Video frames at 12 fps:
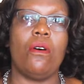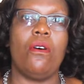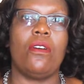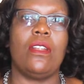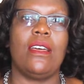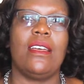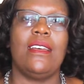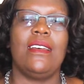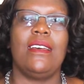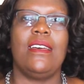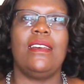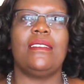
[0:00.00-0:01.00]
on
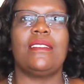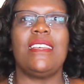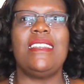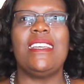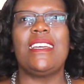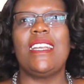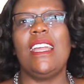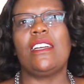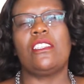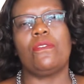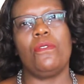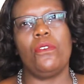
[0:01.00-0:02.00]
is the
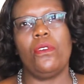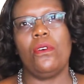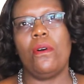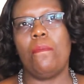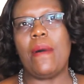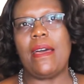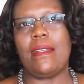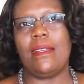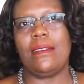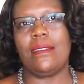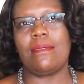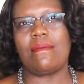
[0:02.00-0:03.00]
neglectful
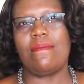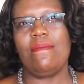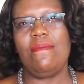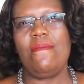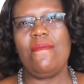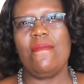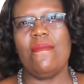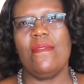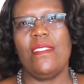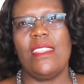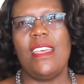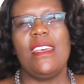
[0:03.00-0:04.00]
parent.
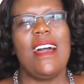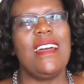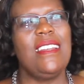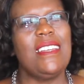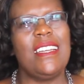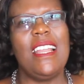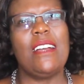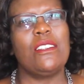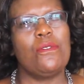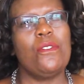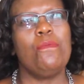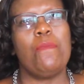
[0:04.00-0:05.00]
A
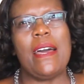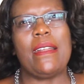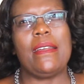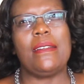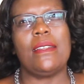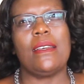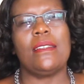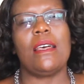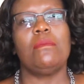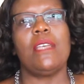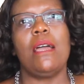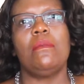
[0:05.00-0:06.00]
neglectful parent,
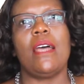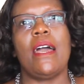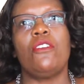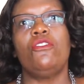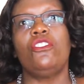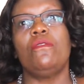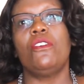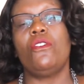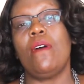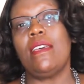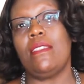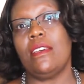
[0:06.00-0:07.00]
sometimes I don't even know
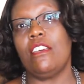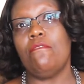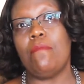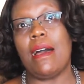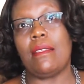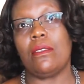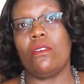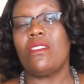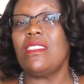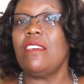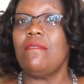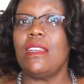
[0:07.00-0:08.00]
why they give birth or
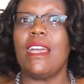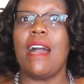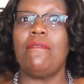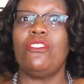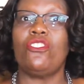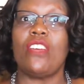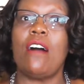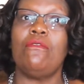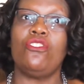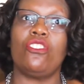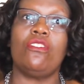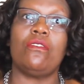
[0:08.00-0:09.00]
they even have
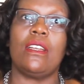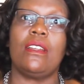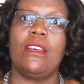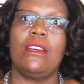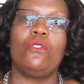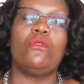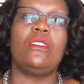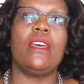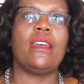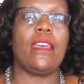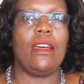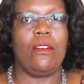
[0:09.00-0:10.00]
children to
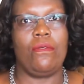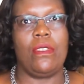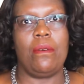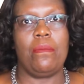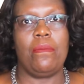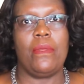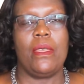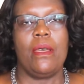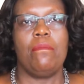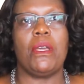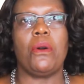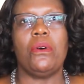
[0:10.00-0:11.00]
take care of them.
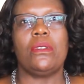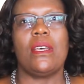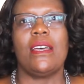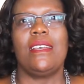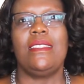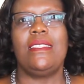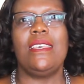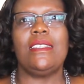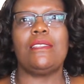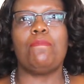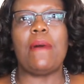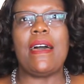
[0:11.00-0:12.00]
Because
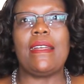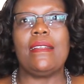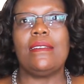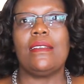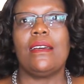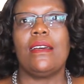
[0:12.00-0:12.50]
this parent